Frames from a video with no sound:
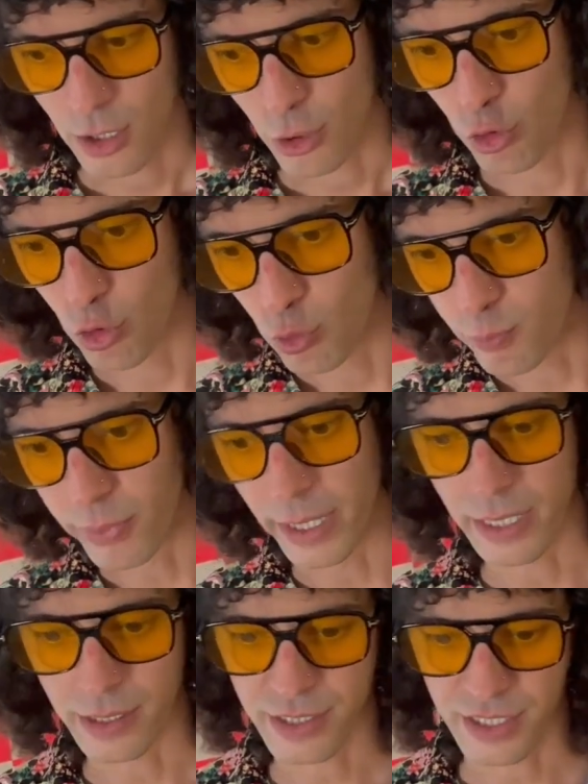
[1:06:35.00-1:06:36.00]
who
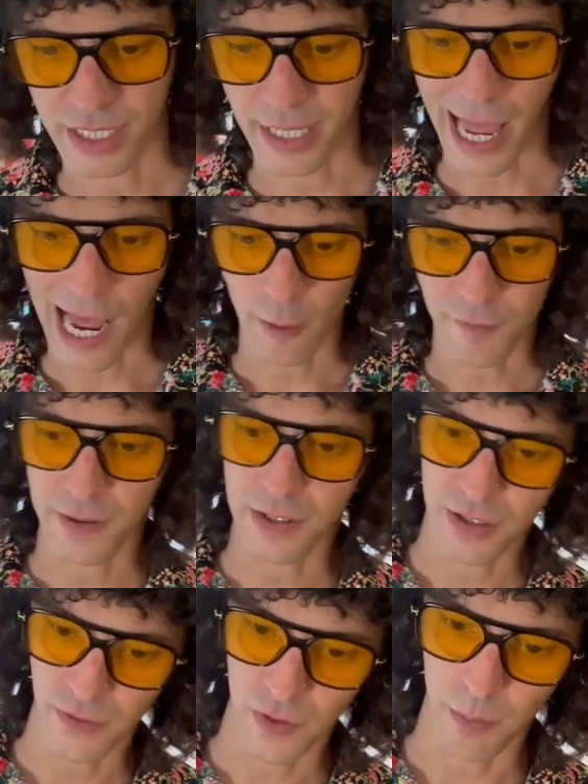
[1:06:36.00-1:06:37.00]
brings the
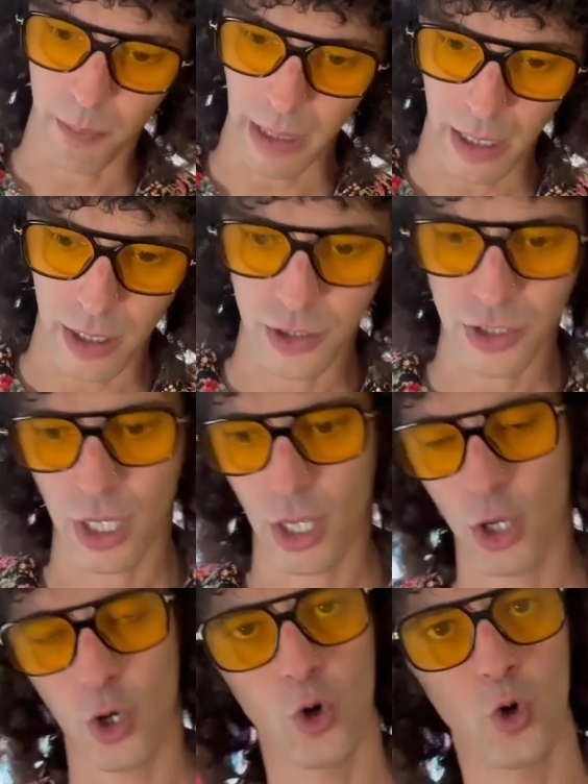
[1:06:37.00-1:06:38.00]
outfits of the bears,
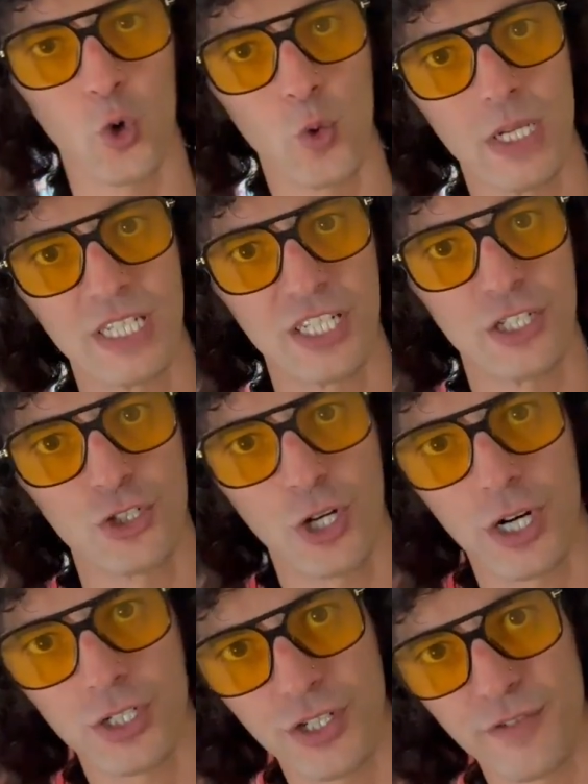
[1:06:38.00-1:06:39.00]
who is in
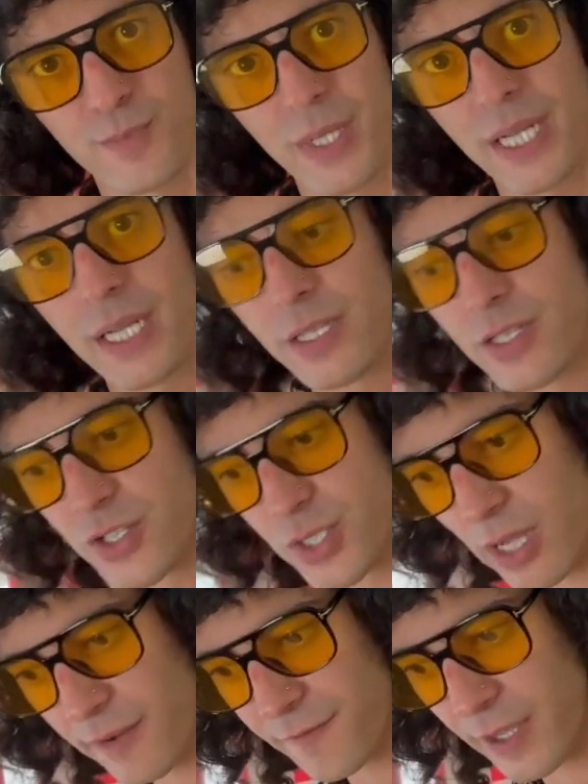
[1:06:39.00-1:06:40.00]
charge of bringing the
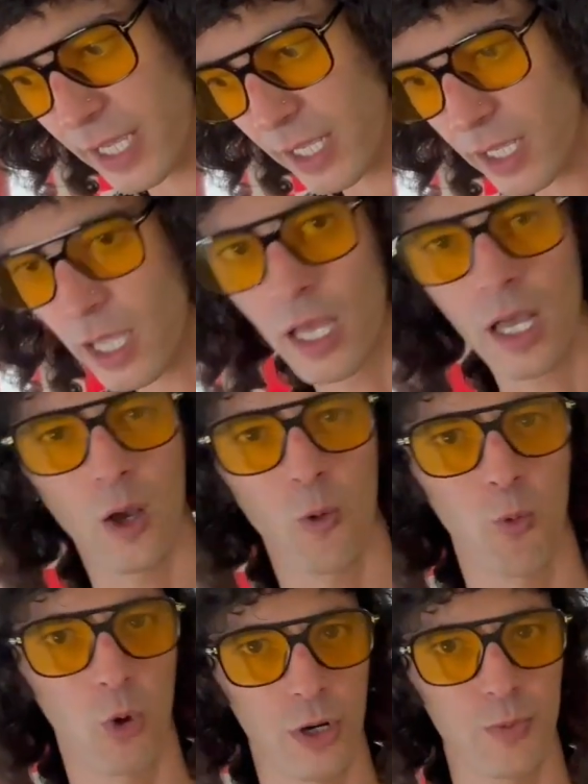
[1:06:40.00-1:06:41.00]
stuffing,
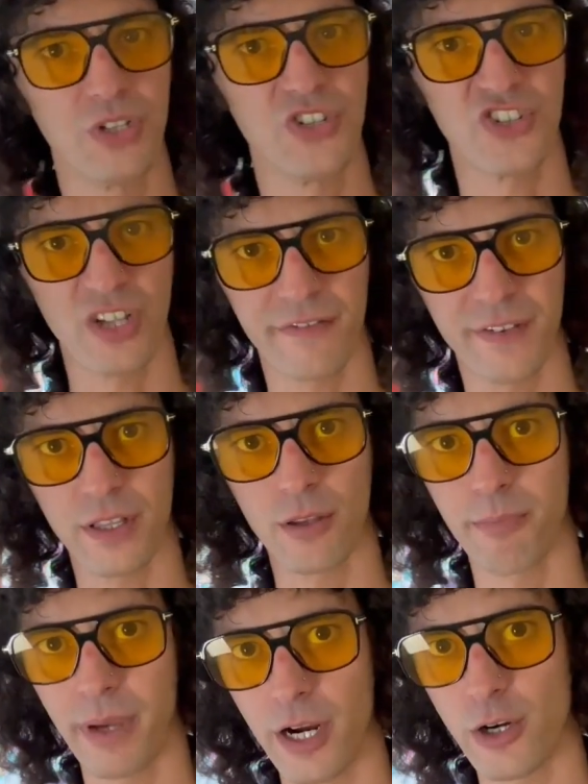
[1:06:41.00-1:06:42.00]
what are we stuffing the
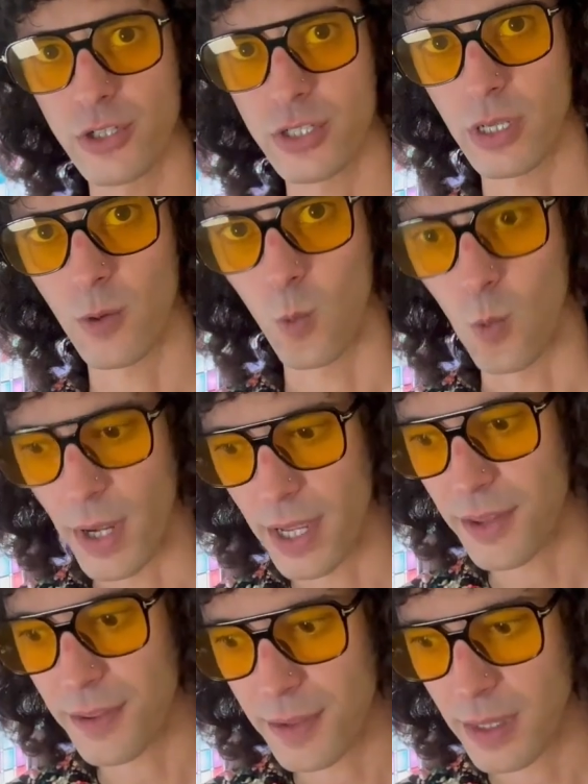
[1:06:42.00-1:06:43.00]
bears
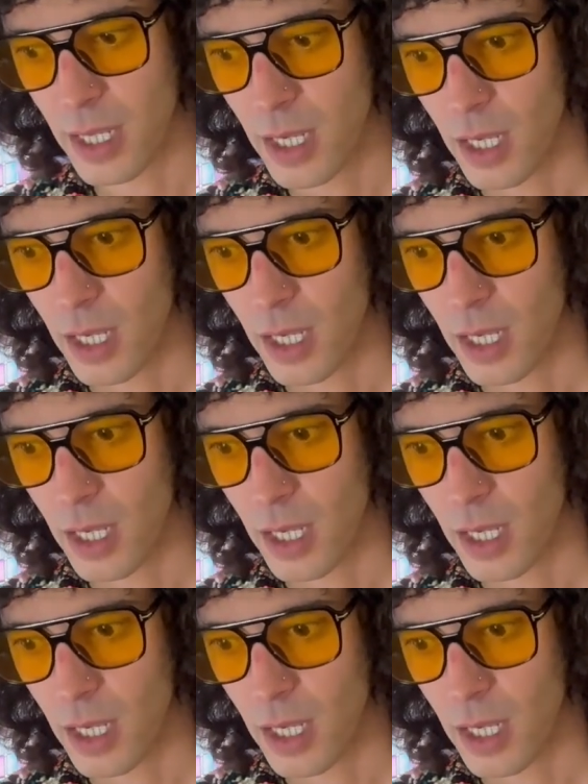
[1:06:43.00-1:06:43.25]
with,